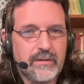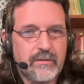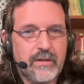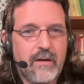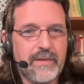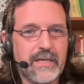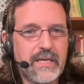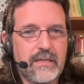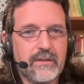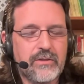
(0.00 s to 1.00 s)
coming
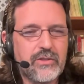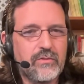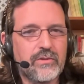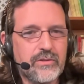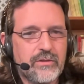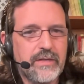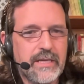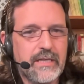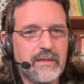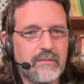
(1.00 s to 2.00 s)
in and their shoulders are
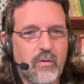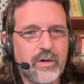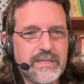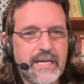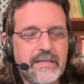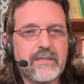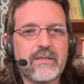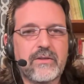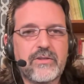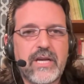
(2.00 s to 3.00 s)
in and they're more tense in
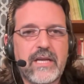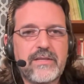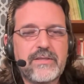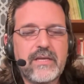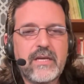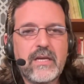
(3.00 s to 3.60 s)
their chest